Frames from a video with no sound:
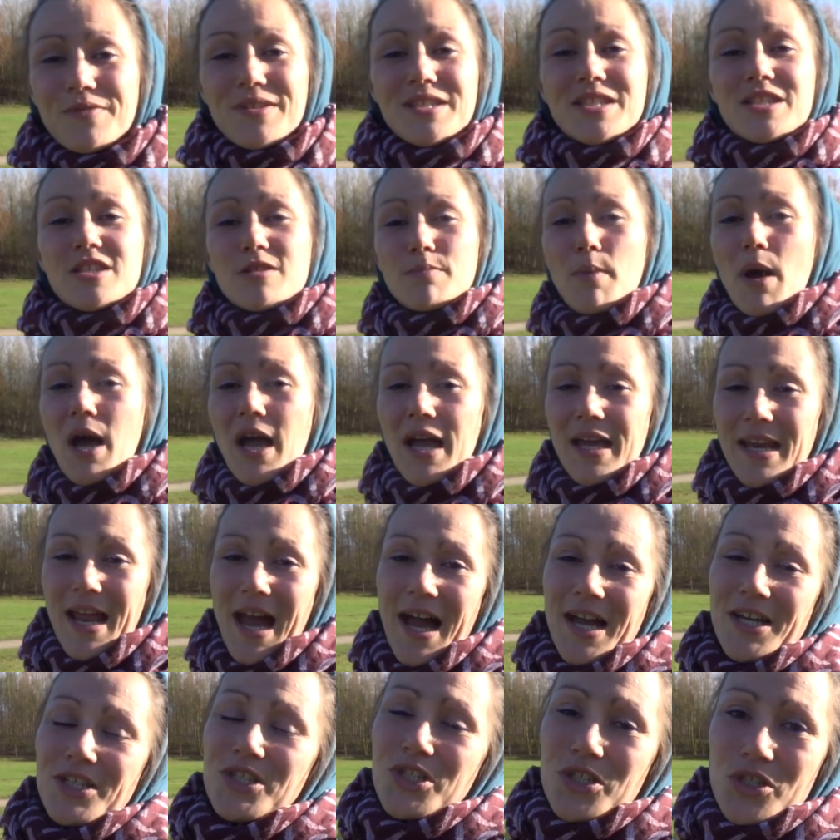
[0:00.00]
of inspired
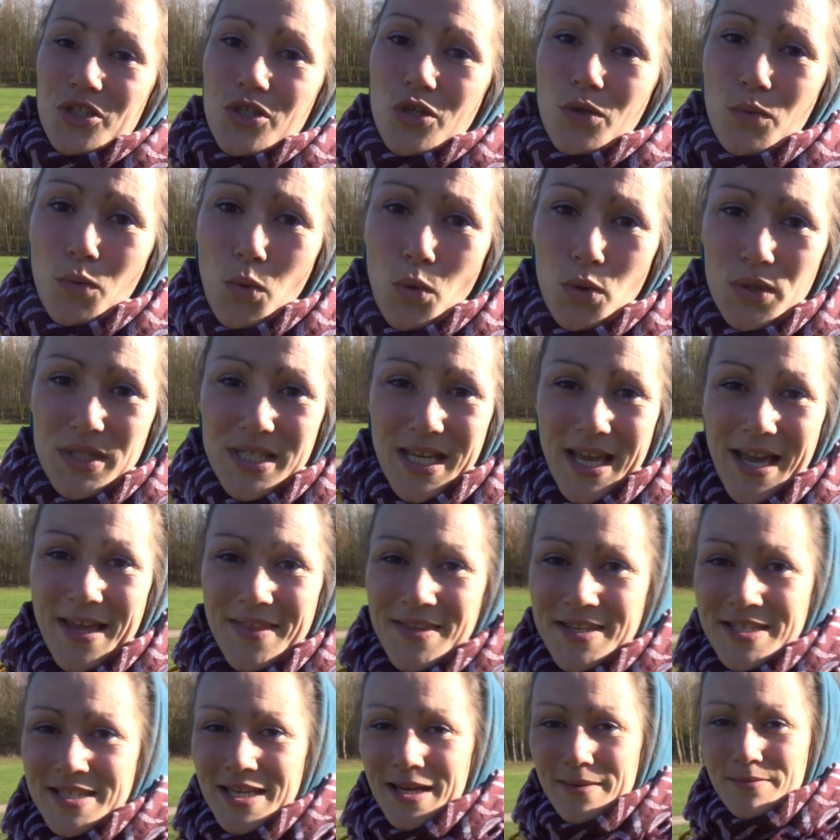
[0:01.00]
action towards it
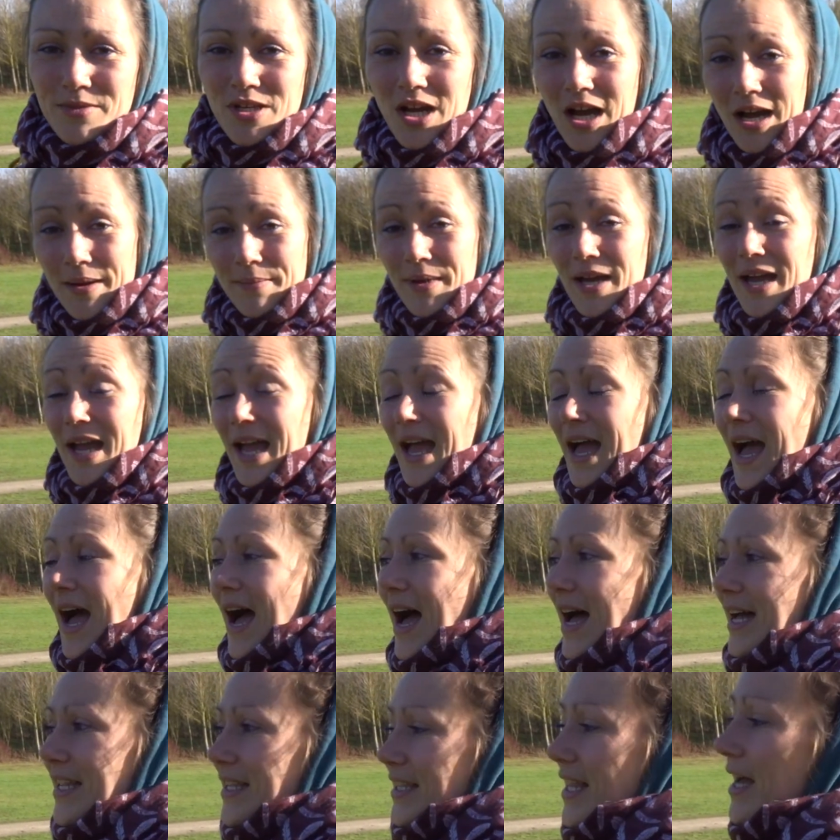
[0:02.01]
at the same time.
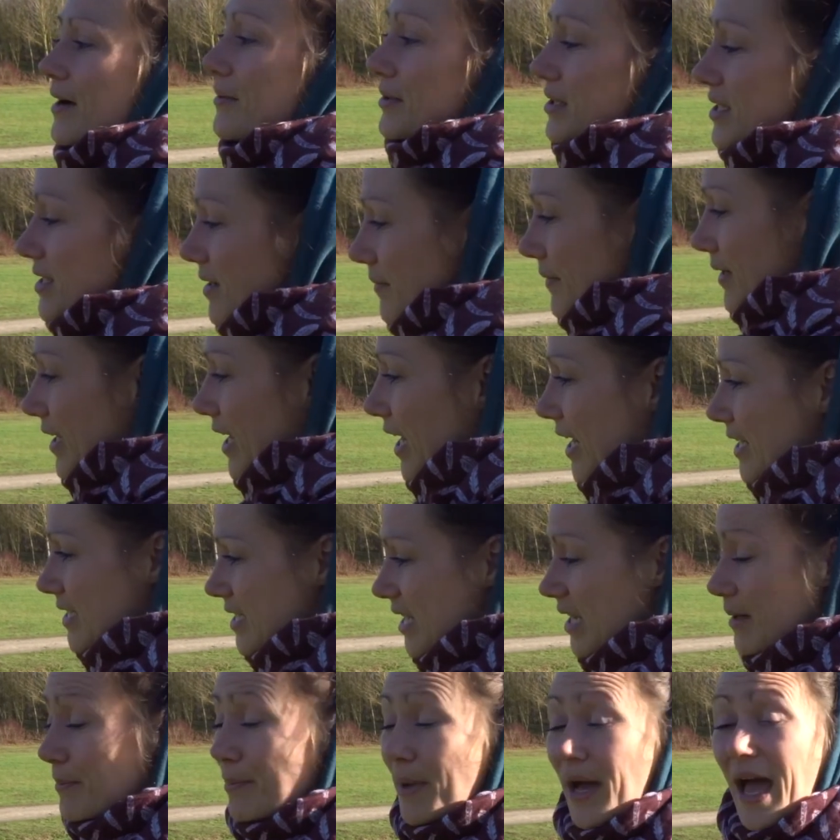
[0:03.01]
And that was something I
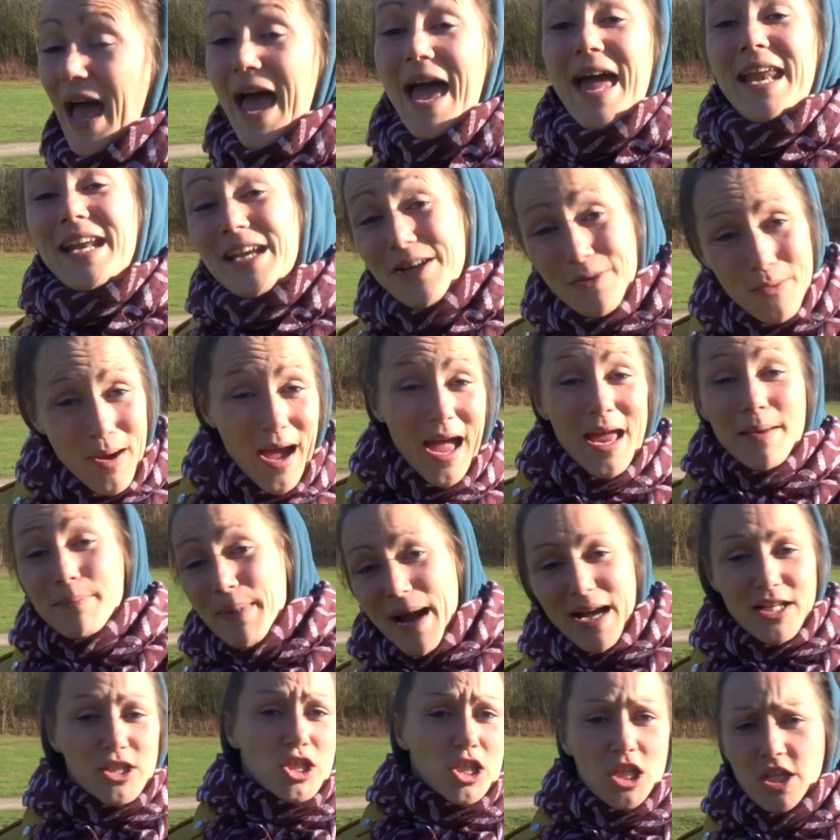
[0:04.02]
did. But anyway,
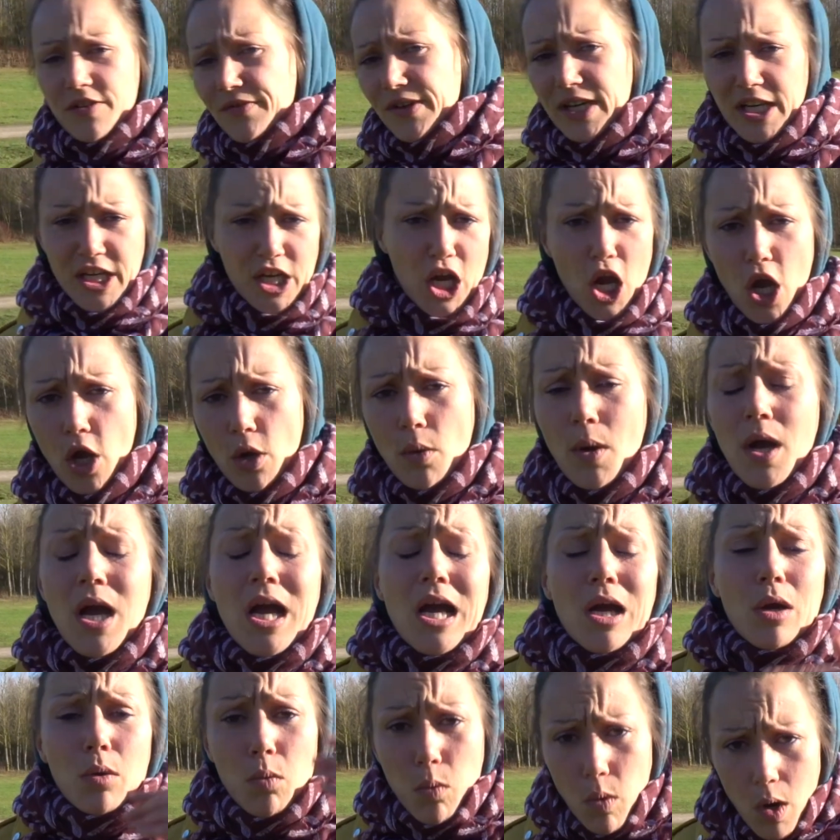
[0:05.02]
back to the video.
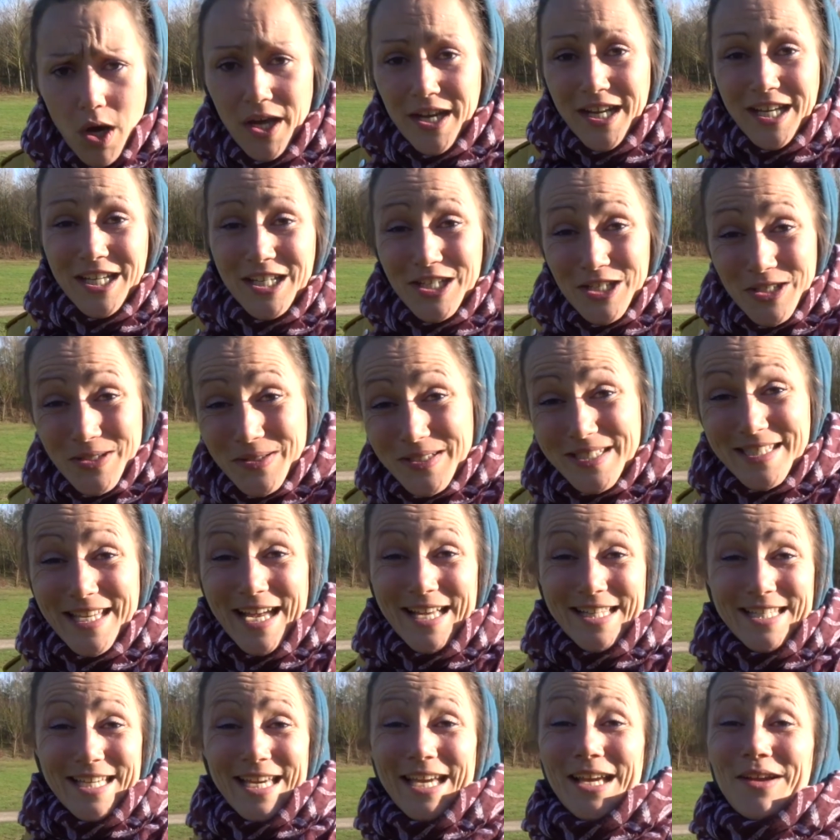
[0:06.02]
What are you
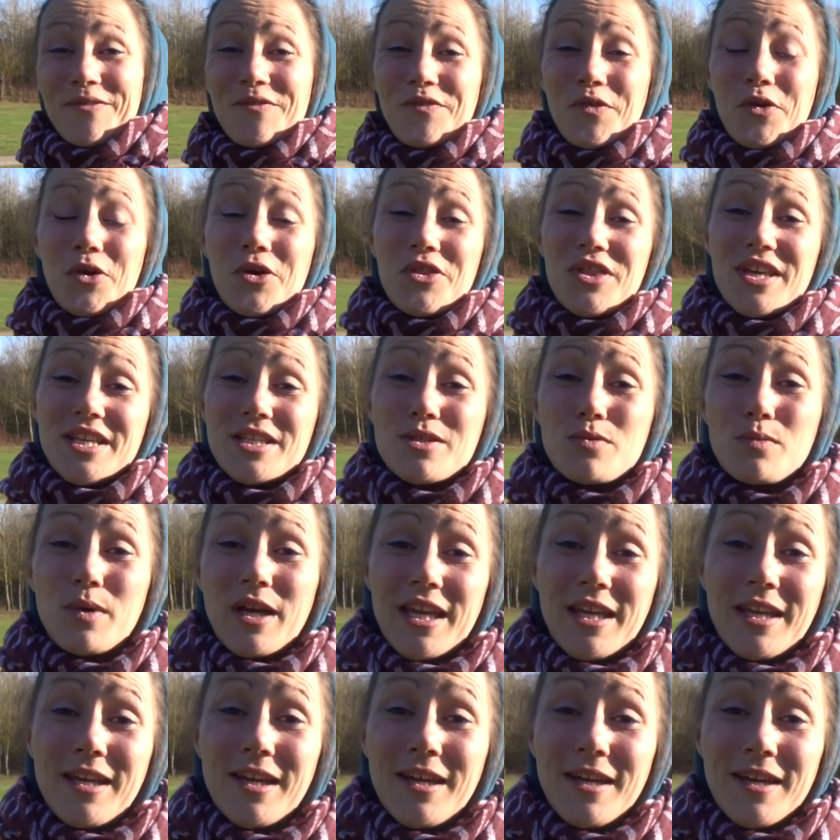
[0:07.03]
setting for this
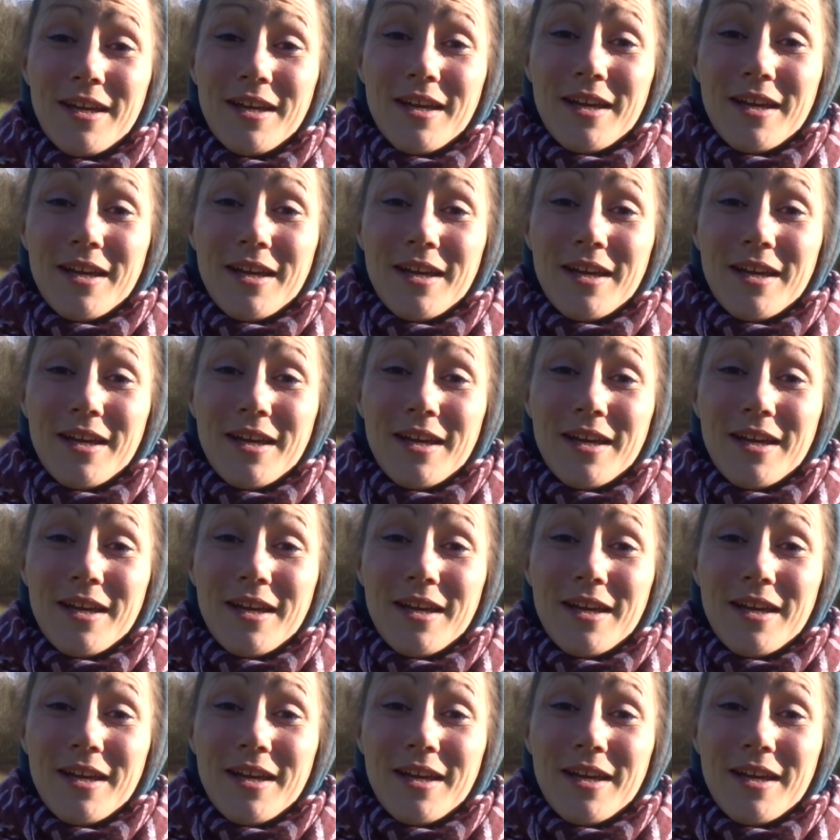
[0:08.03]
week?